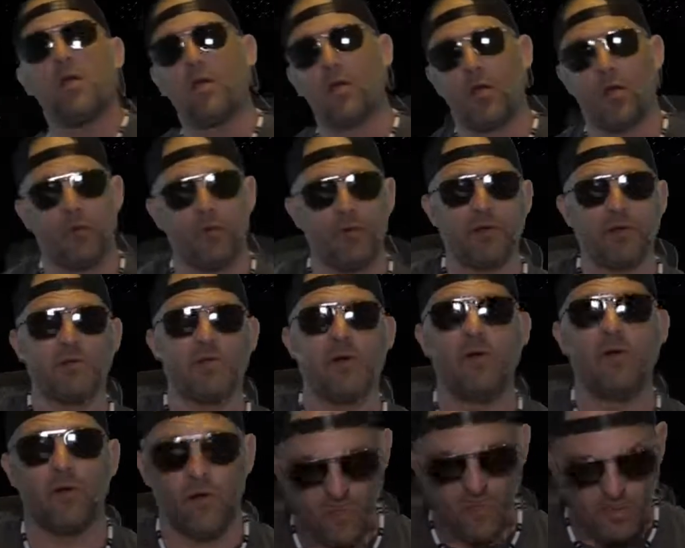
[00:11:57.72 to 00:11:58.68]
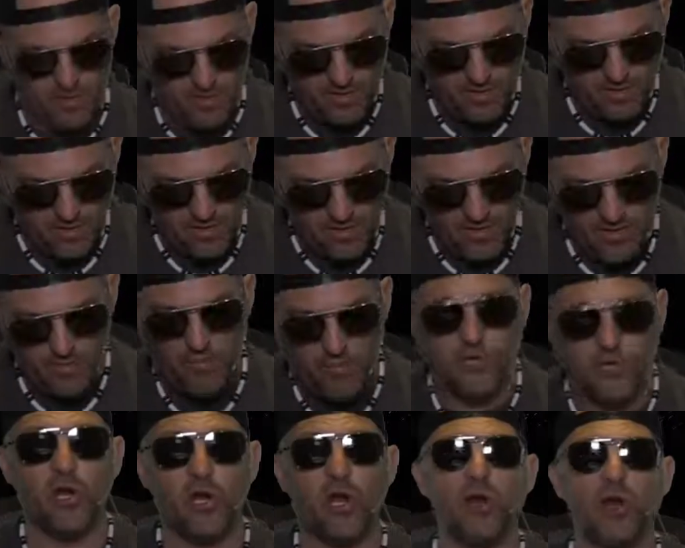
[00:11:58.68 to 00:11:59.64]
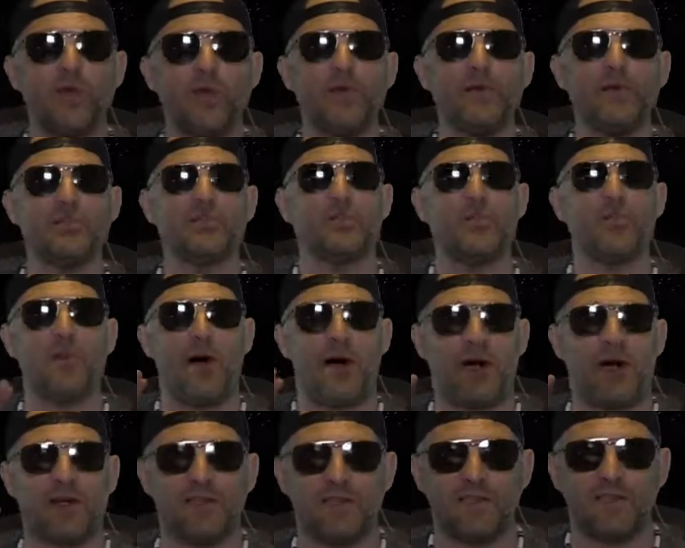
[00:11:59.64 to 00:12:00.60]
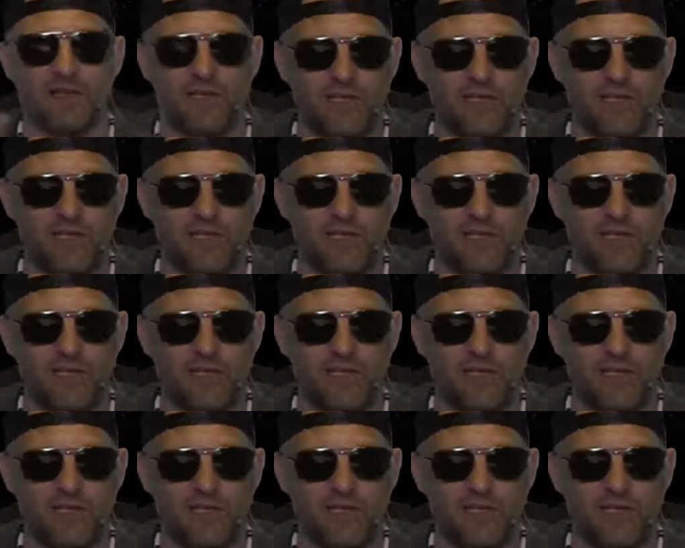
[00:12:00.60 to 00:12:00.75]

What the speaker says: to the mystery box. Now